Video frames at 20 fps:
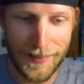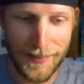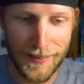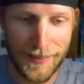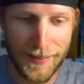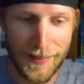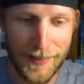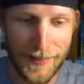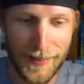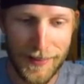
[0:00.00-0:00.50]

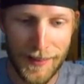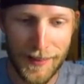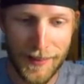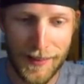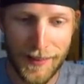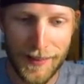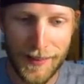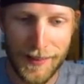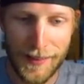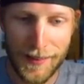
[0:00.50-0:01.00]

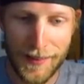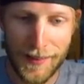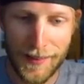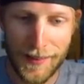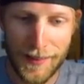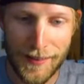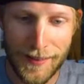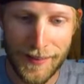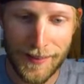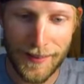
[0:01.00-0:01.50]

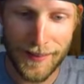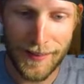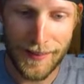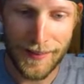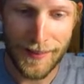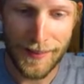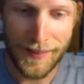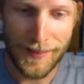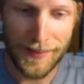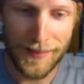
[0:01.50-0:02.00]

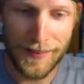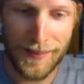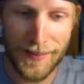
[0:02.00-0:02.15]
No one is speaking in this clip.